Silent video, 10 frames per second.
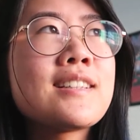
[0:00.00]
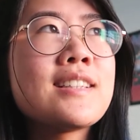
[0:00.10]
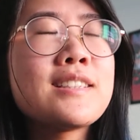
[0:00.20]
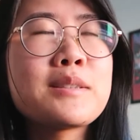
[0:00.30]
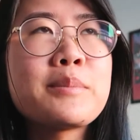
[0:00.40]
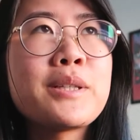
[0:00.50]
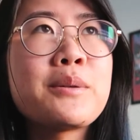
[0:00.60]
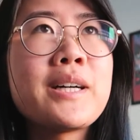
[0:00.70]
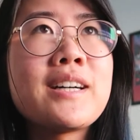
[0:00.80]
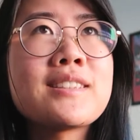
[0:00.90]
It's been a
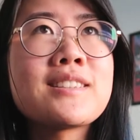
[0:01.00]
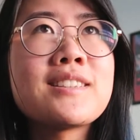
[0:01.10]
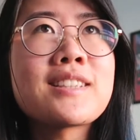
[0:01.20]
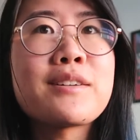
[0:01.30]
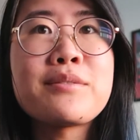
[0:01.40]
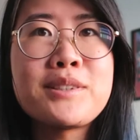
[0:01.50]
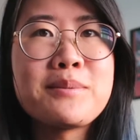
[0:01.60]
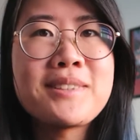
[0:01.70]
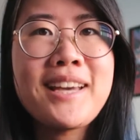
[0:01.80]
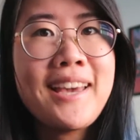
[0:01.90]
while since I
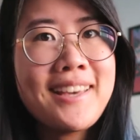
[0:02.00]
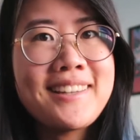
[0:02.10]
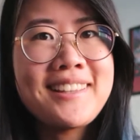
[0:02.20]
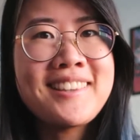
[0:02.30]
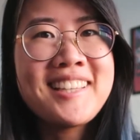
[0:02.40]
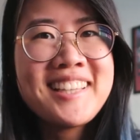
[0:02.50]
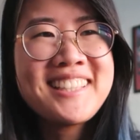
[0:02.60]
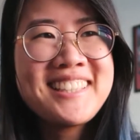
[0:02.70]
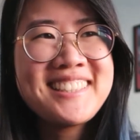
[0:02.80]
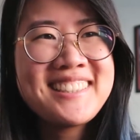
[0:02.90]
filmed
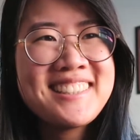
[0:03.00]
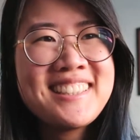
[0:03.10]
anything,